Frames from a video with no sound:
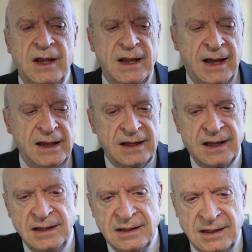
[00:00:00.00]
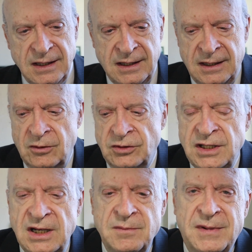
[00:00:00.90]
Although some
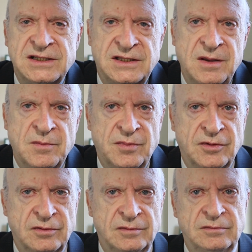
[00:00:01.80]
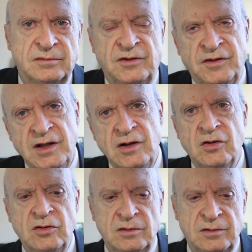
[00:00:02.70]
individuals have additional time,
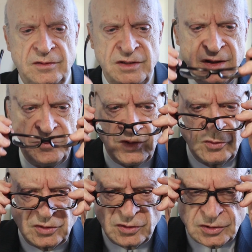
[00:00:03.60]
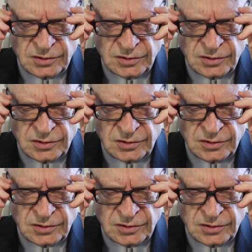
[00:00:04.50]
5, 10 minutes.